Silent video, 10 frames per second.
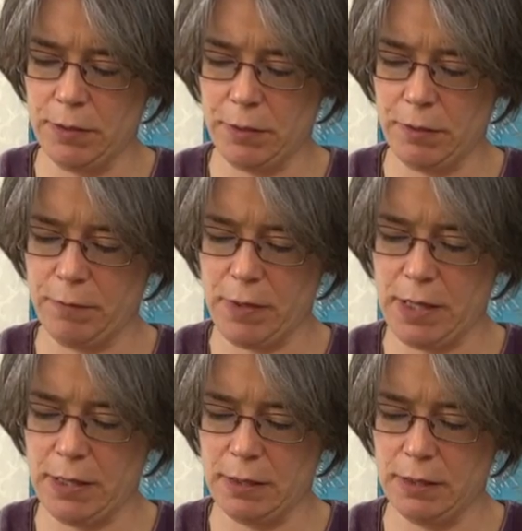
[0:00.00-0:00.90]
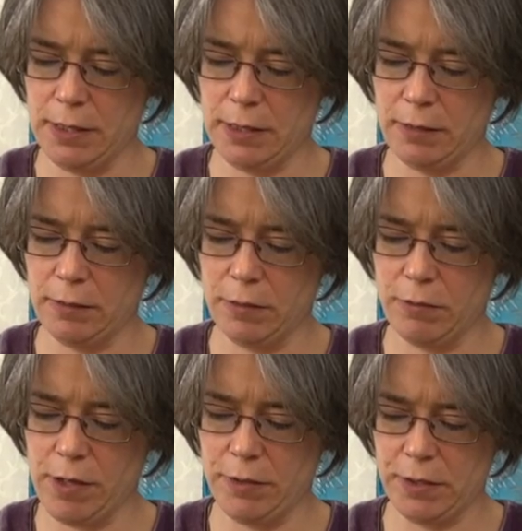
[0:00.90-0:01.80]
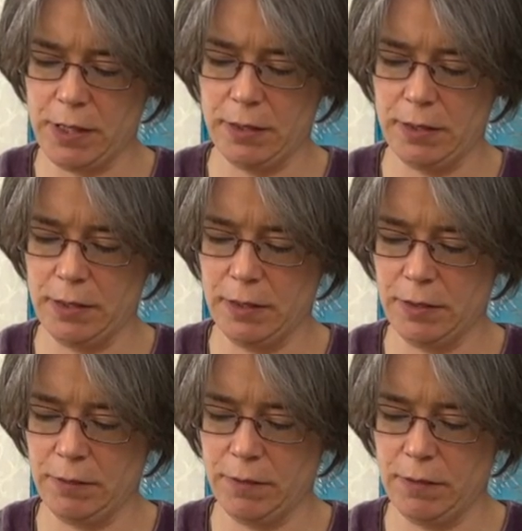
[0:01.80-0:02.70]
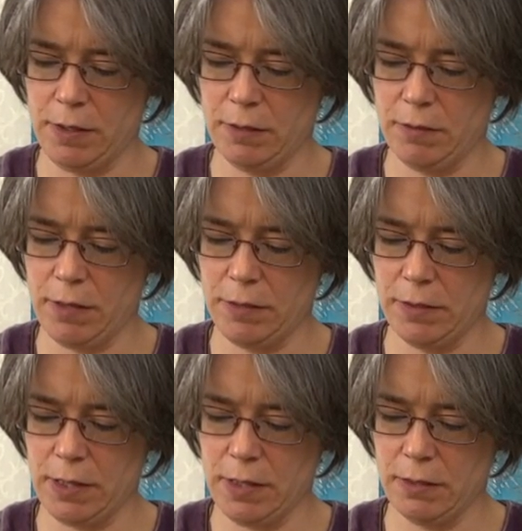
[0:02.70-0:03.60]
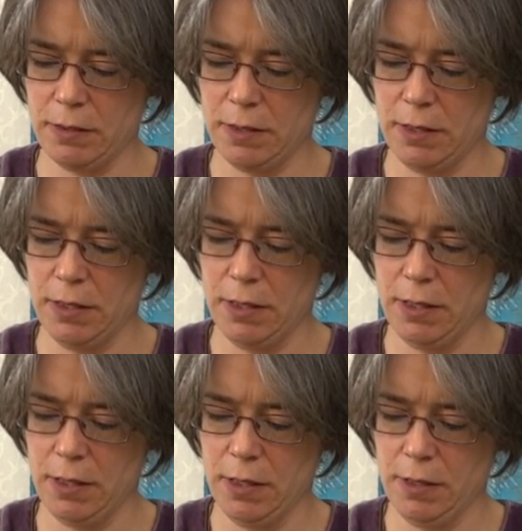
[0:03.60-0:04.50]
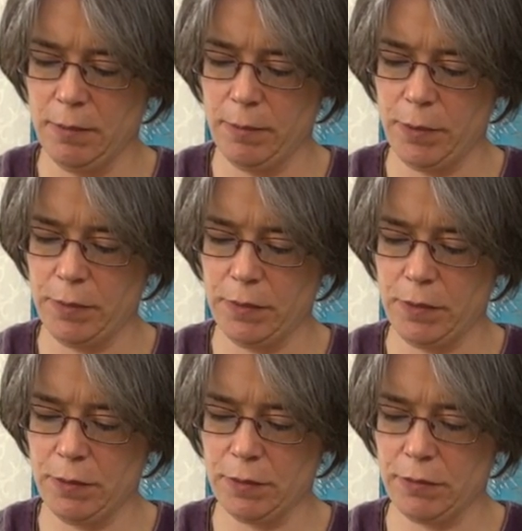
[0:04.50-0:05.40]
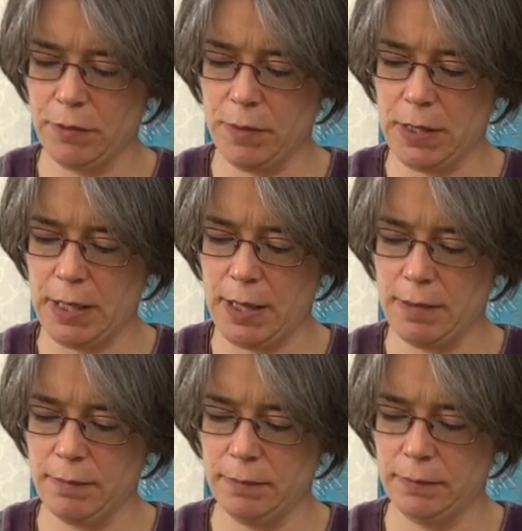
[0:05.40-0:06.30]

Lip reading: So I've made a little crochet stitch, if you know crochet. Put the hook through again,